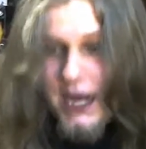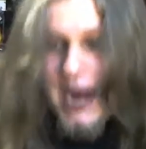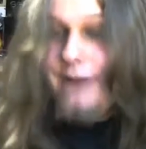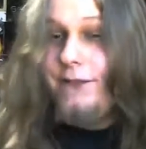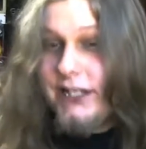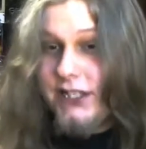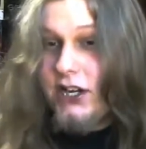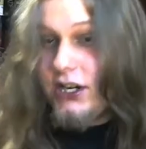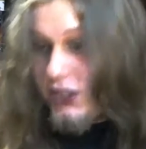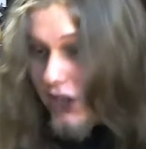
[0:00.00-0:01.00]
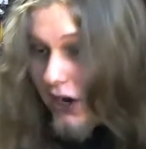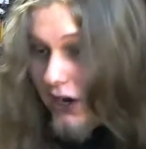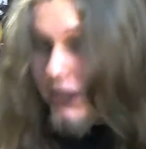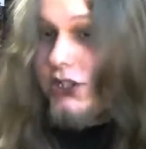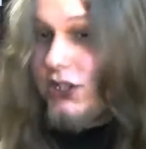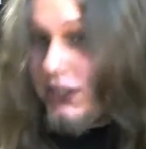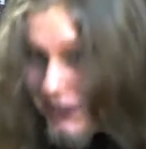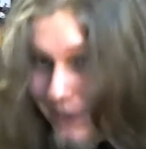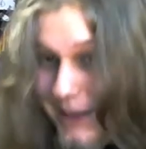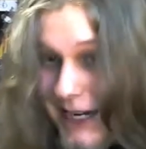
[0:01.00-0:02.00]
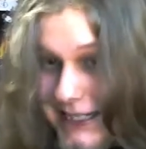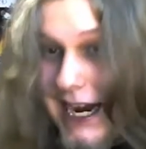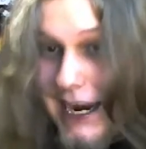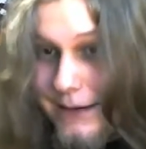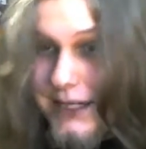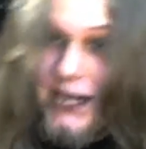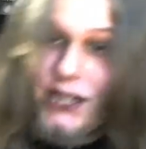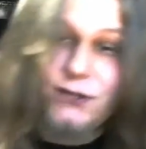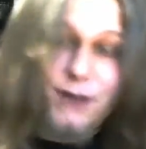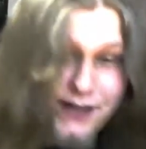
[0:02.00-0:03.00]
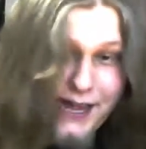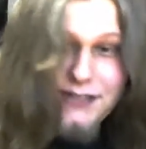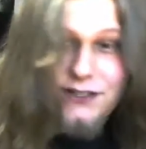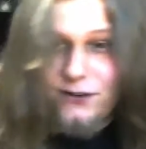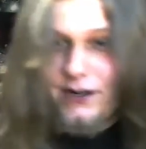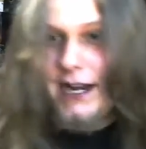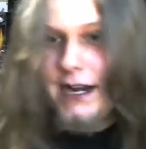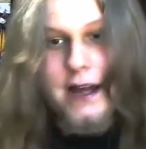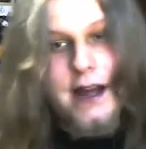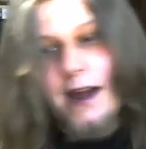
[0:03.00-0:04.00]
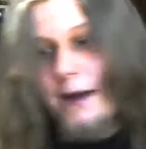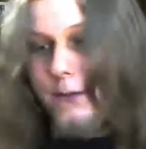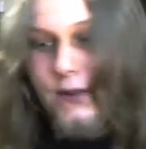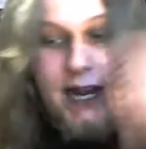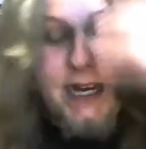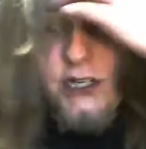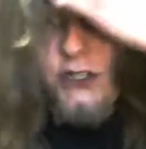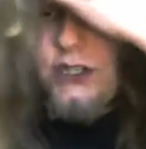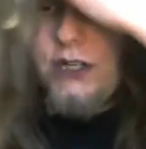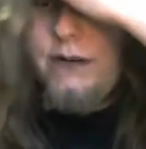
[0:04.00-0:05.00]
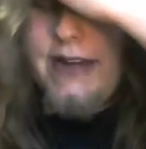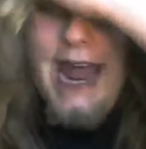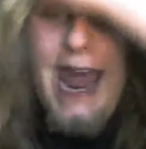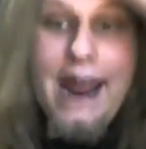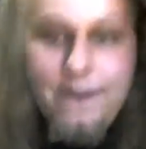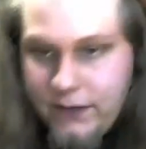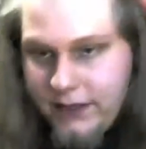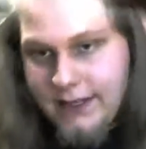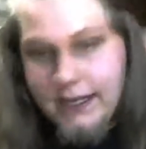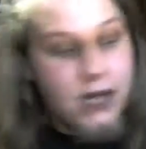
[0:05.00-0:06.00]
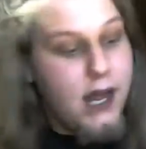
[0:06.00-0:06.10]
I've listened to songs so many times that I just went, that's all right. But, like, dude, everything.